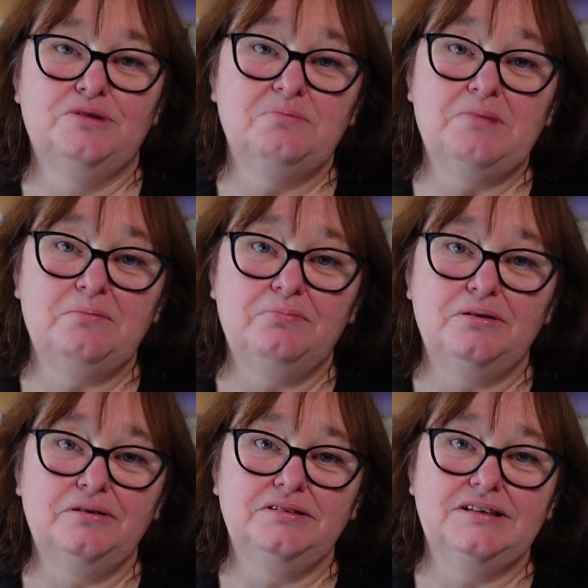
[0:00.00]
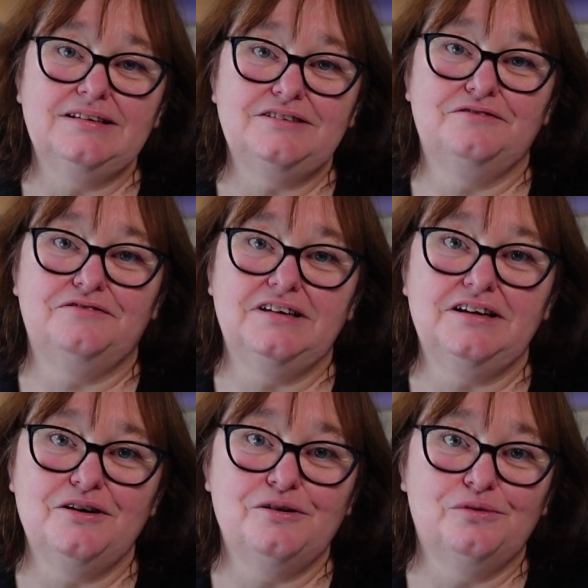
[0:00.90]
remember this
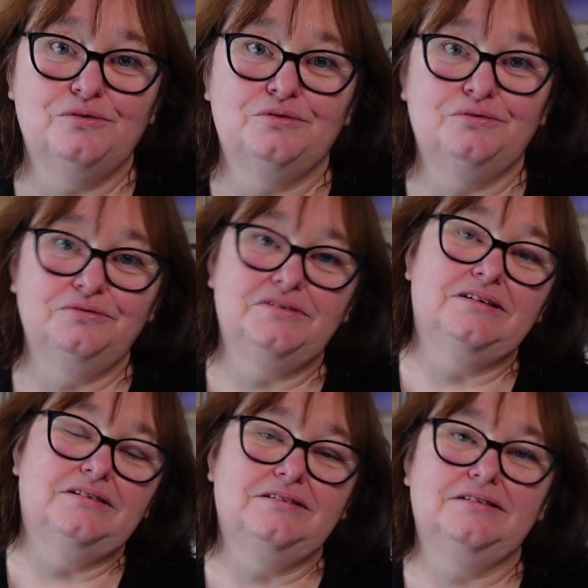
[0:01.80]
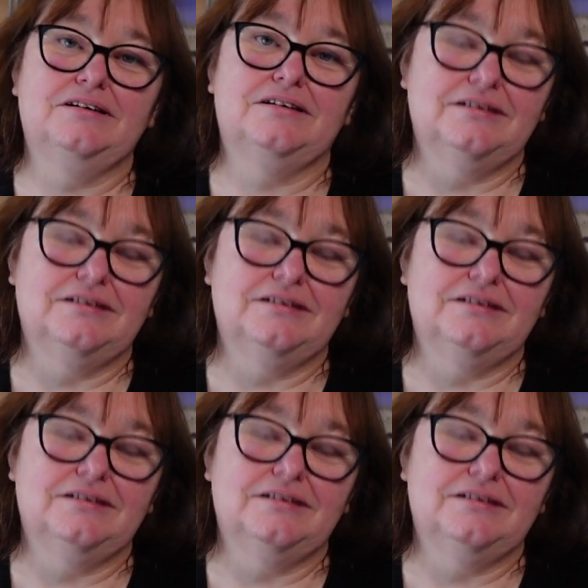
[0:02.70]
video till